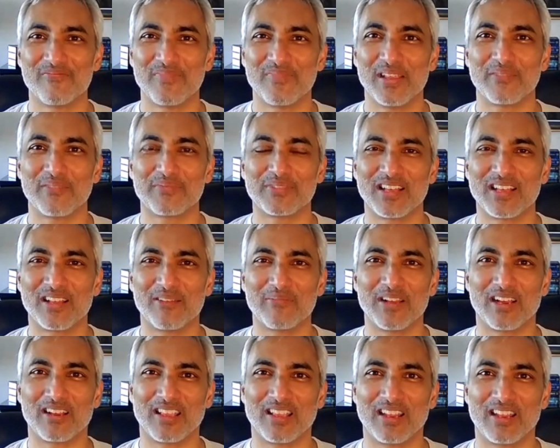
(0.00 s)
be upset
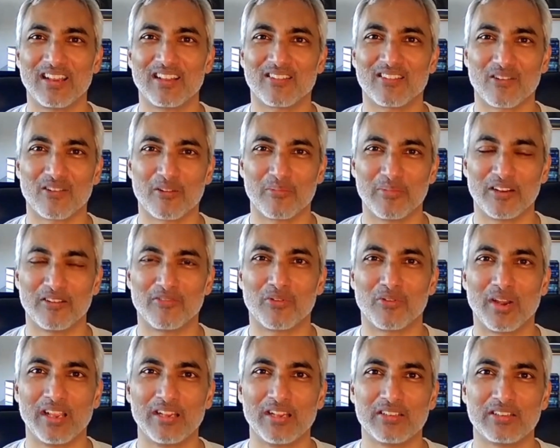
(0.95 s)
about getting a little bit of
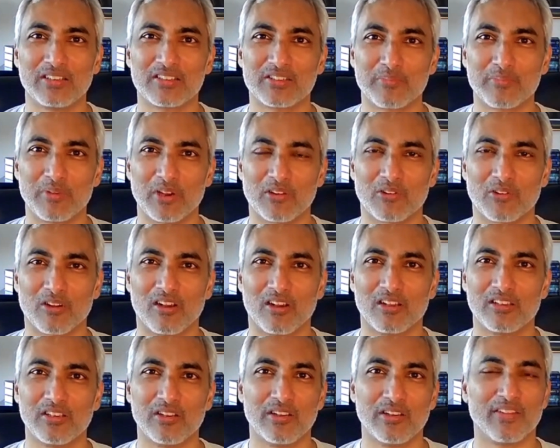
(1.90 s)
rain sprinkled
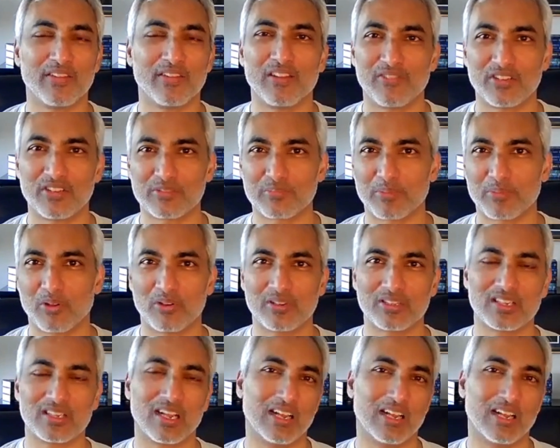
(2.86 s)
on you, even if it's blowing
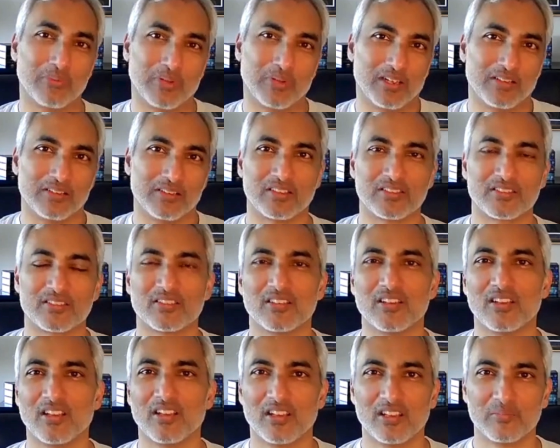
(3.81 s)
sideways. It's
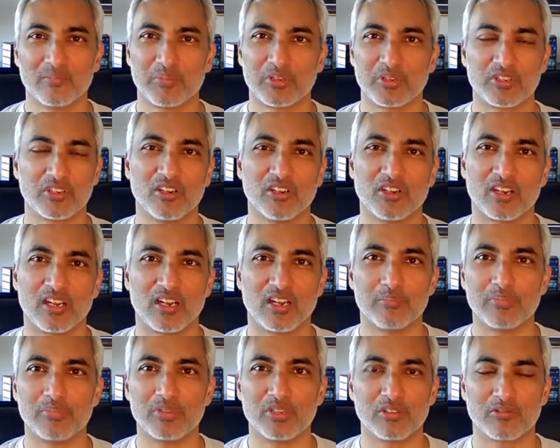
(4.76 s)
put your hood
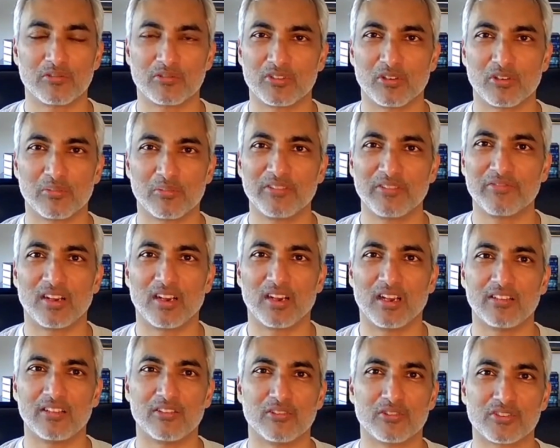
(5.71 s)
up. You'll be
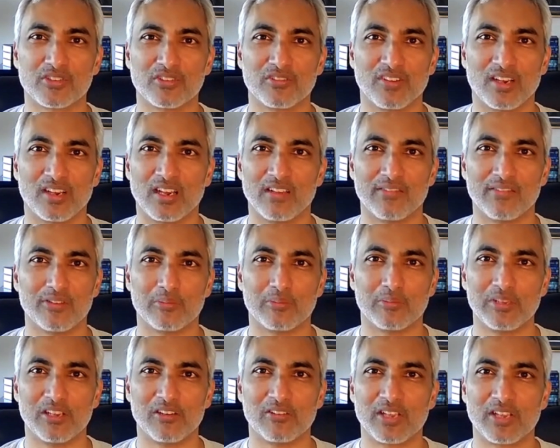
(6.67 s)
fine. You'll survive. You'll
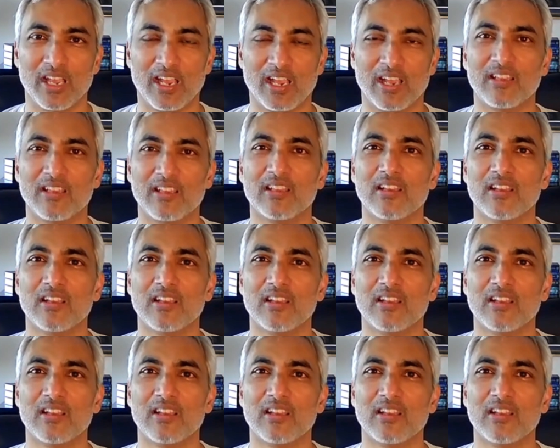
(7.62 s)
be okay.